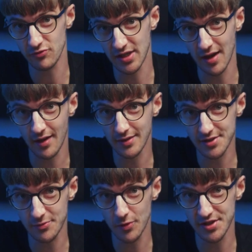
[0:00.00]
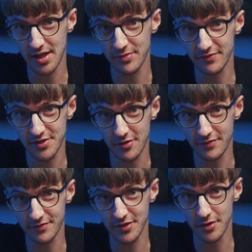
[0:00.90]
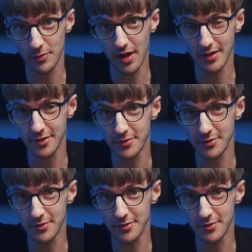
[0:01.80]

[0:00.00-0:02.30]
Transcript: regardless of what type of photographer you are, you